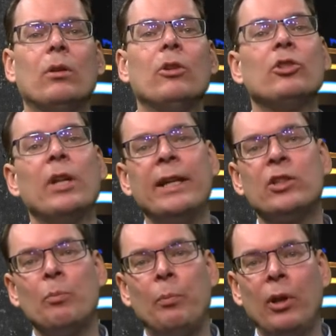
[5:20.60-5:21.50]
the
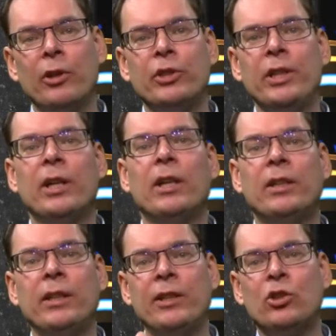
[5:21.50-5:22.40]
selected policy
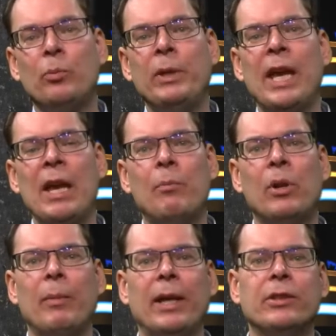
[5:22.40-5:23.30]
needs to be
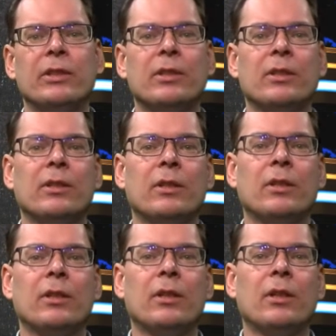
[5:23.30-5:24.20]
implemented.
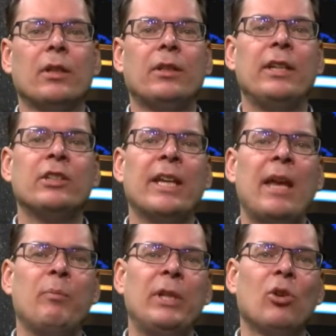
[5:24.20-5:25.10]
This
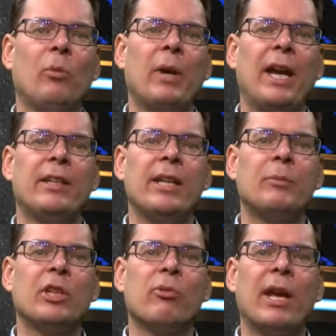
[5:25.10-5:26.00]
can be done by
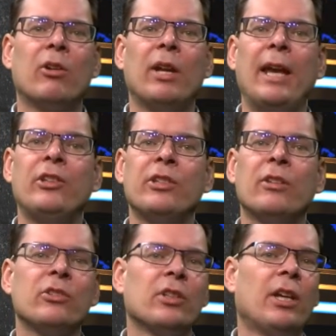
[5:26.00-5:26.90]
adapting
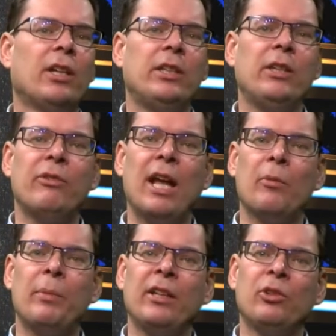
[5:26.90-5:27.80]
regulations,
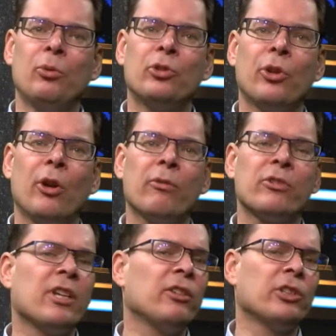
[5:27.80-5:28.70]
developing new
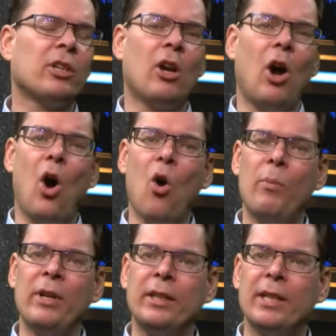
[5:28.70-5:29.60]
services,
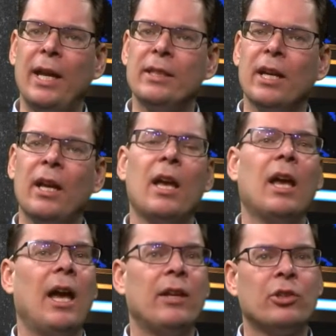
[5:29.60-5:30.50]
opening data,
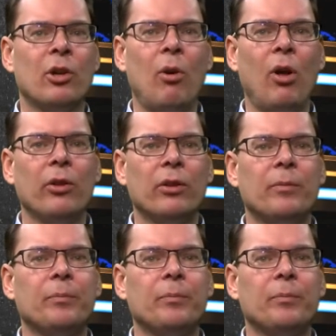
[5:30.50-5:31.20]
and so on.